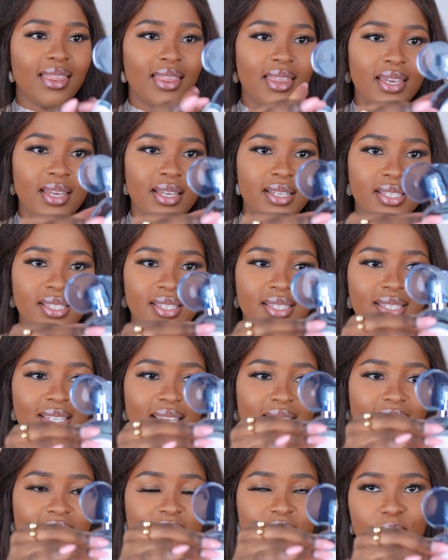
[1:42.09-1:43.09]
This
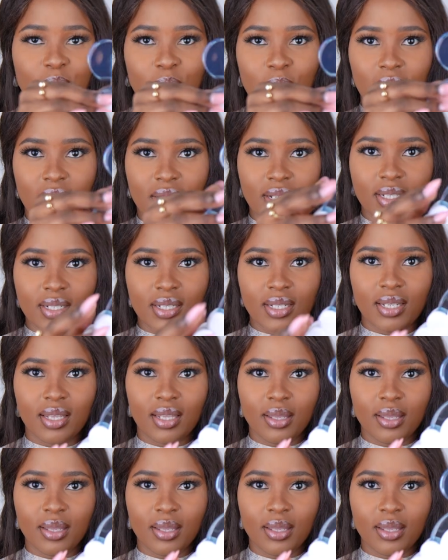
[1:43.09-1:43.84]
is what